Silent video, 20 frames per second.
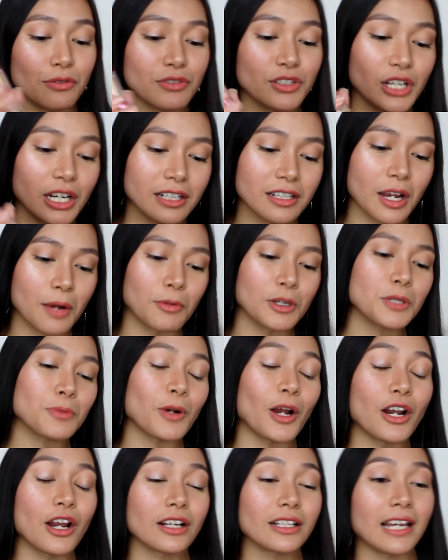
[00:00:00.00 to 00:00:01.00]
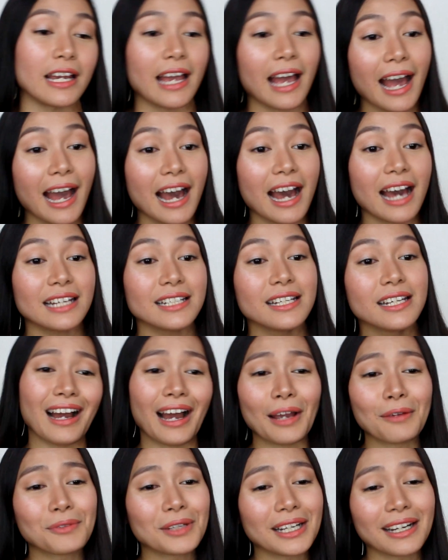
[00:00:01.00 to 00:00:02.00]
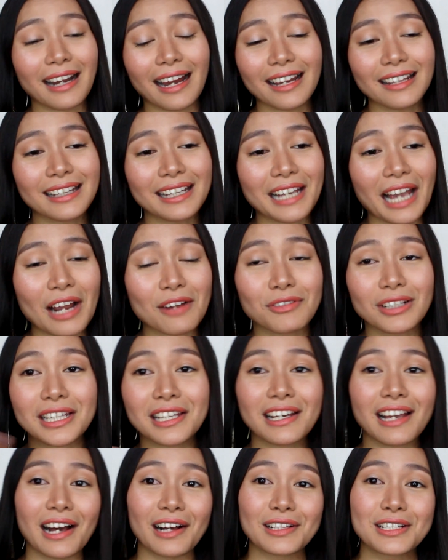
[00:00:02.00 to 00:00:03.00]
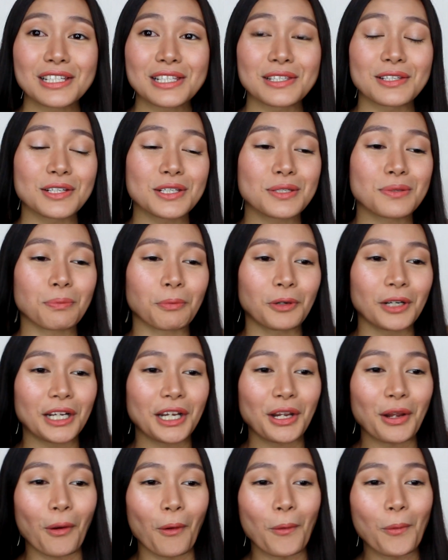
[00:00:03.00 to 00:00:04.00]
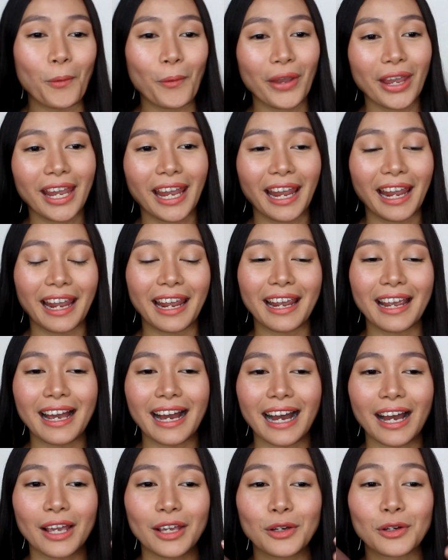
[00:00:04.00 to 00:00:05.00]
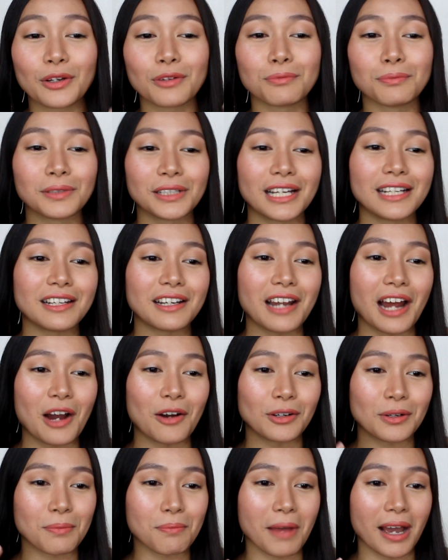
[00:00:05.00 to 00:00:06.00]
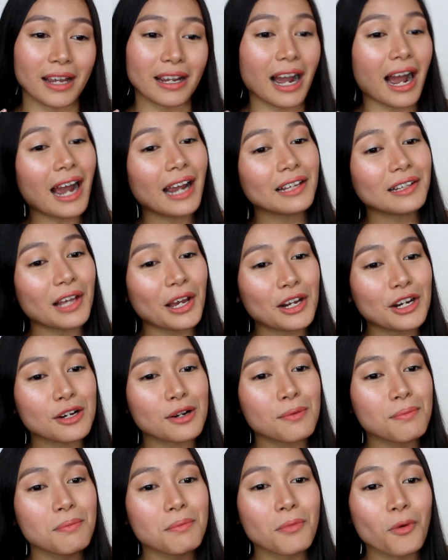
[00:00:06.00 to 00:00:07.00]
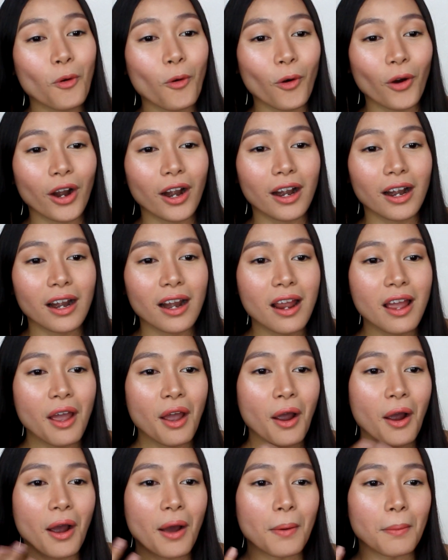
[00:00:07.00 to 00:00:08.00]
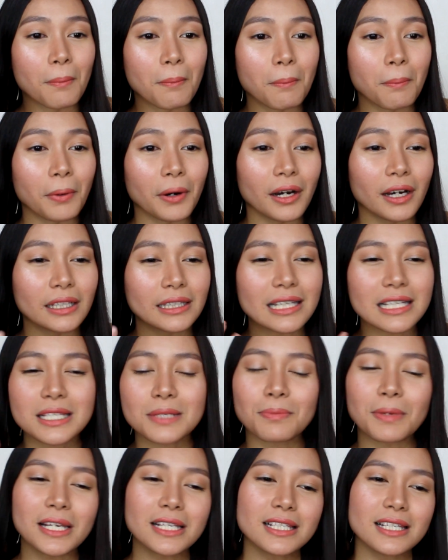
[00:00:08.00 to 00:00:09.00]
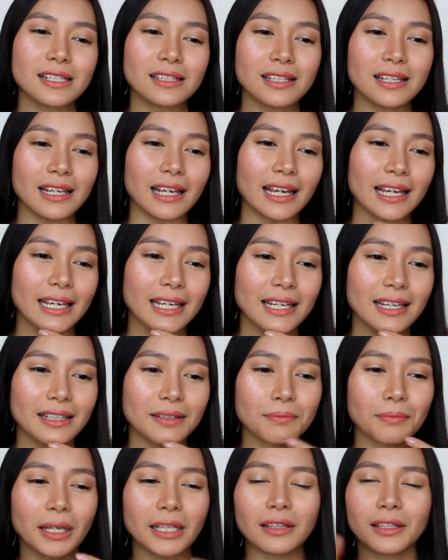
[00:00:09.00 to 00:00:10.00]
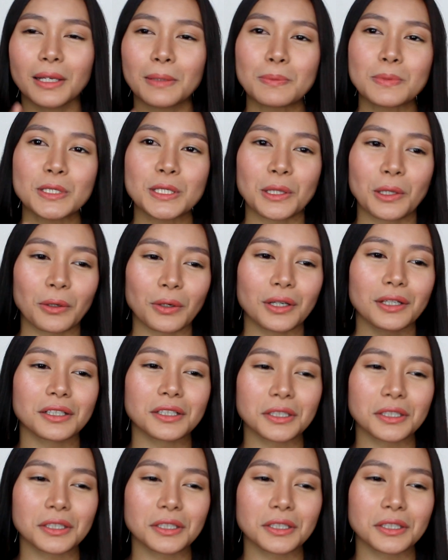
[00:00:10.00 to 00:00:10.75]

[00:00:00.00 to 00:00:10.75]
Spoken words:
have checked how much product I had. I mean, I think everything else looks pretty okay. I could have blended out my highlighter more, but that's basically it. My lips look